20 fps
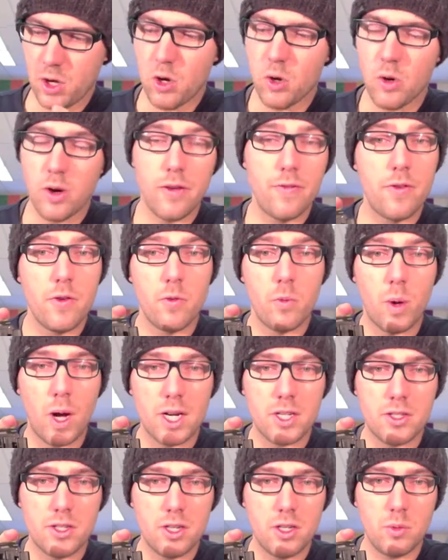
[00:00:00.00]
Oh, if you
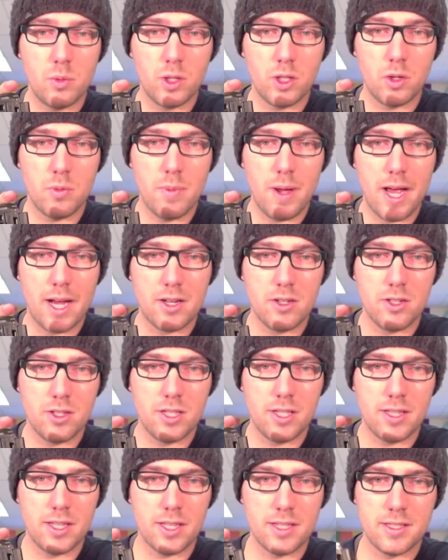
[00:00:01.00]
watched it and you want to go back, you
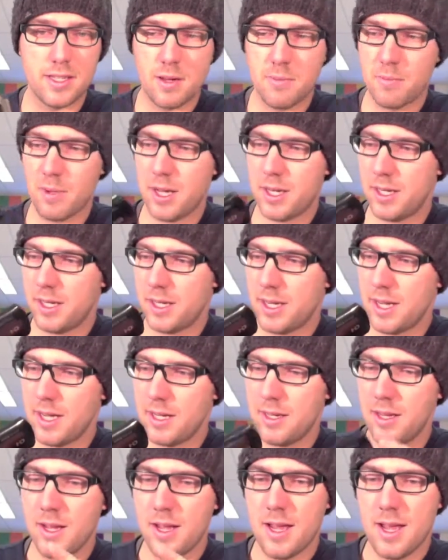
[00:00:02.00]
just hit that same button again,
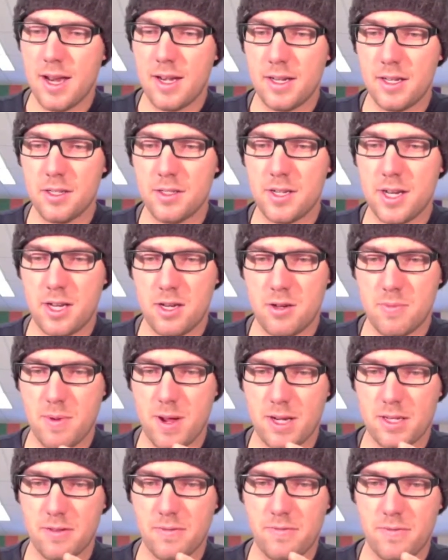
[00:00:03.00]
and it'll take you
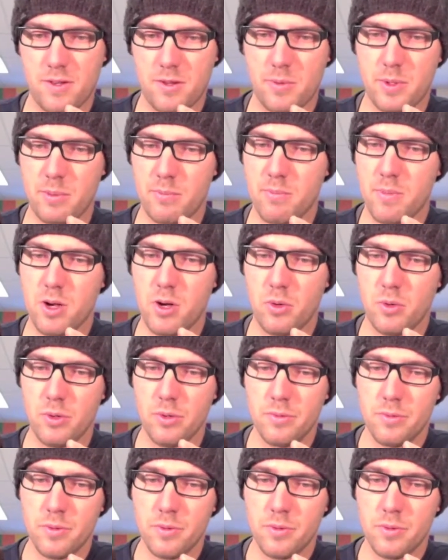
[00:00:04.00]
back to filming mode.